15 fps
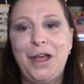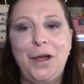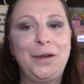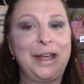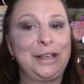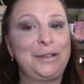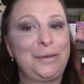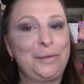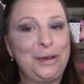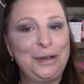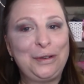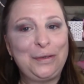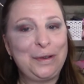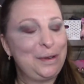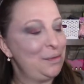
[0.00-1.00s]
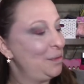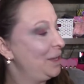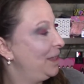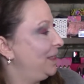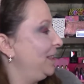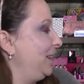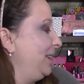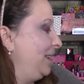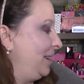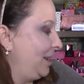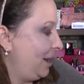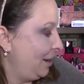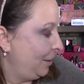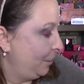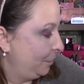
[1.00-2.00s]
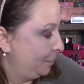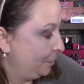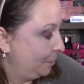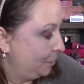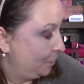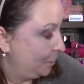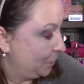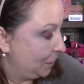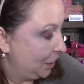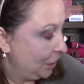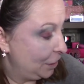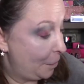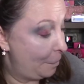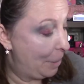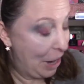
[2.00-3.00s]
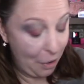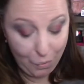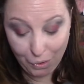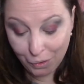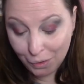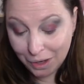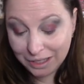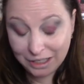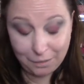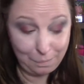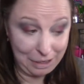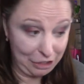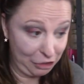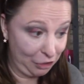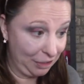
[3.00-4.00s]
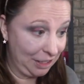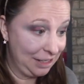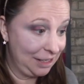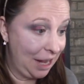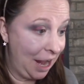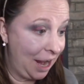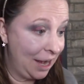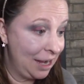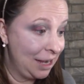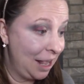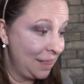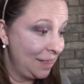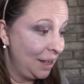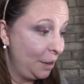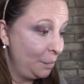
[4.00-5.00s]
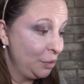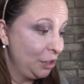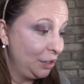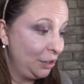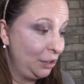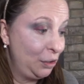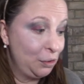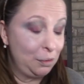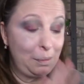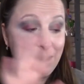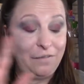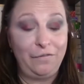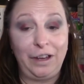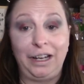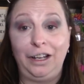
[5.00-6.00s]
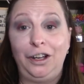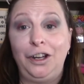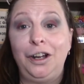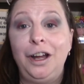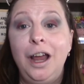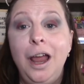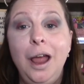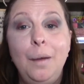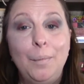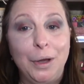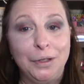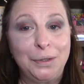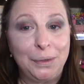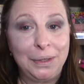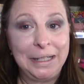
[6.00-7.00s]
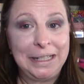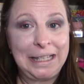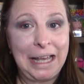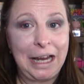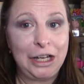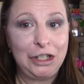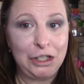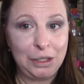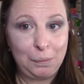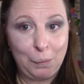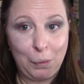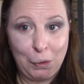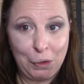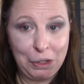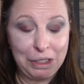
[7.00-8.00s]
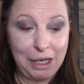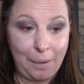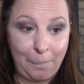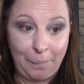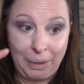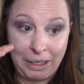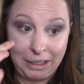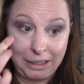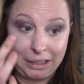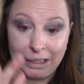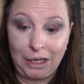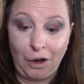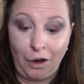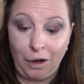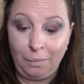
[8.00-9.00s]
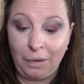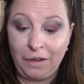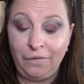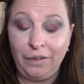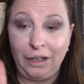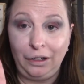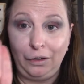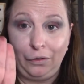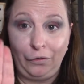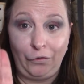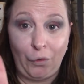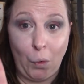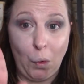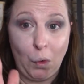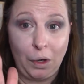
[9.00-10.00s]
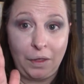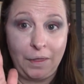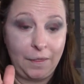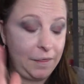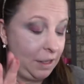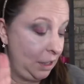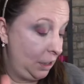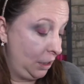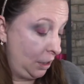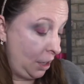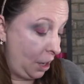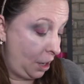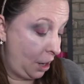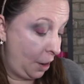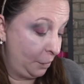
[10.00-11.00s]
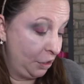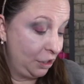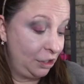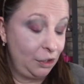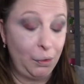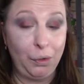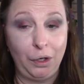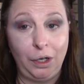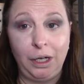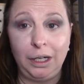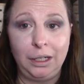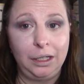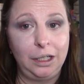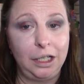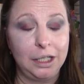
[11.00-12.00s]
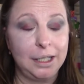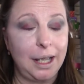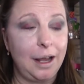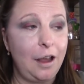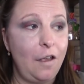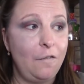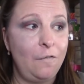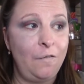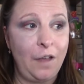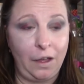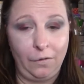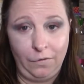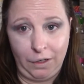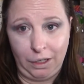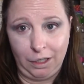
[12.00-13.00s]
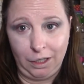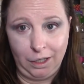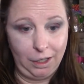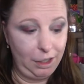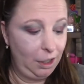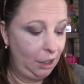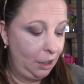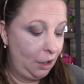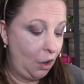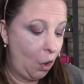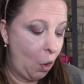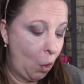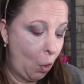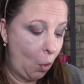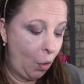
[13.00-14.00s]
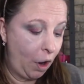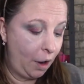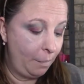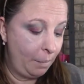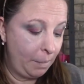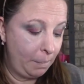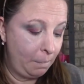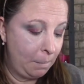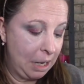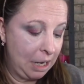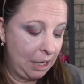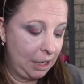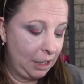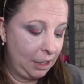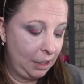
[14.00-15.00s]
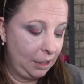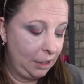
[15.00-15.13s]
okay, so I'm going to go in with the um, powder specialist and I think I'm just going to use my finger. I'm also going to say I just put a bit on my finger for the uh, Up to Snow Good and it is like velvet. Oh my.